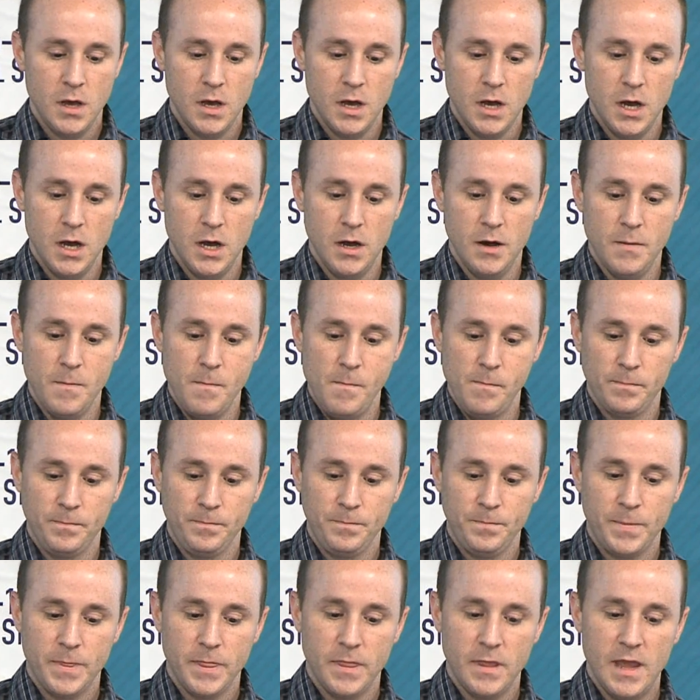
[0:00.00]
And
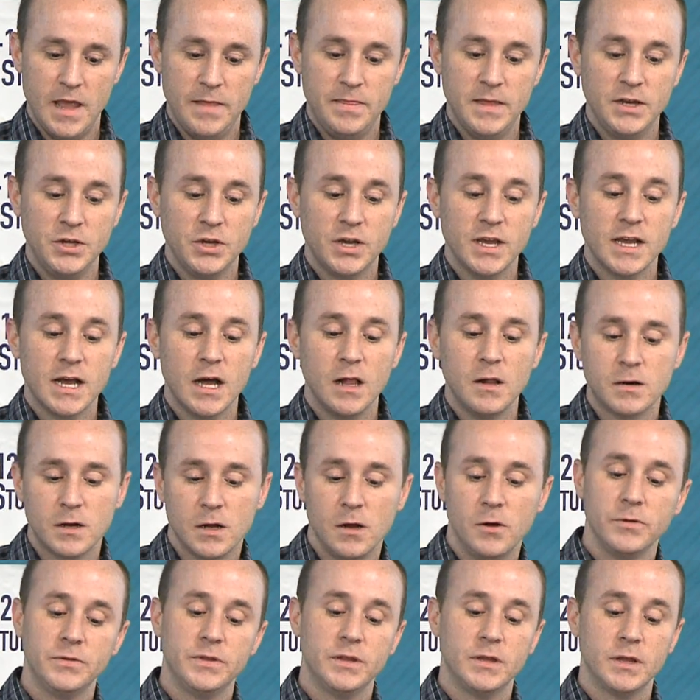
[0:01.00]
then you can color
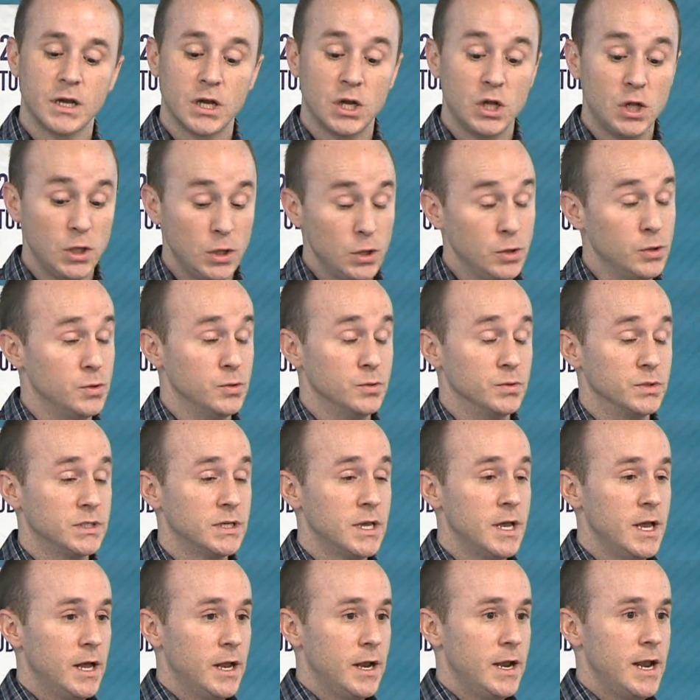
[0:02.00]
code the clues.
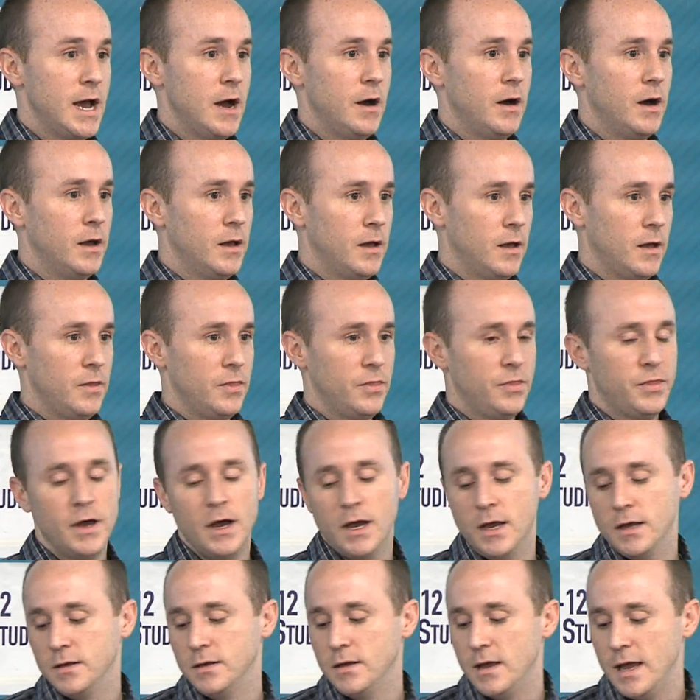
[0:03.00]
Now,
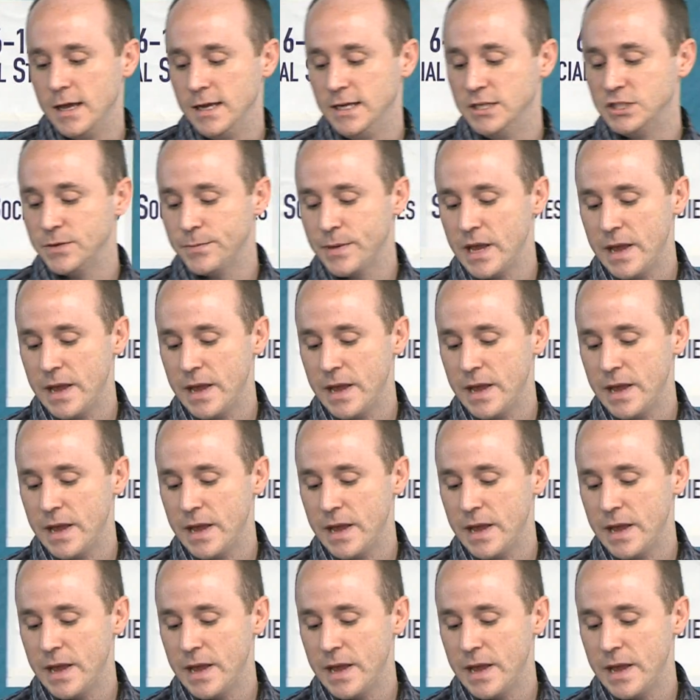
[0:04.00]
the Egypt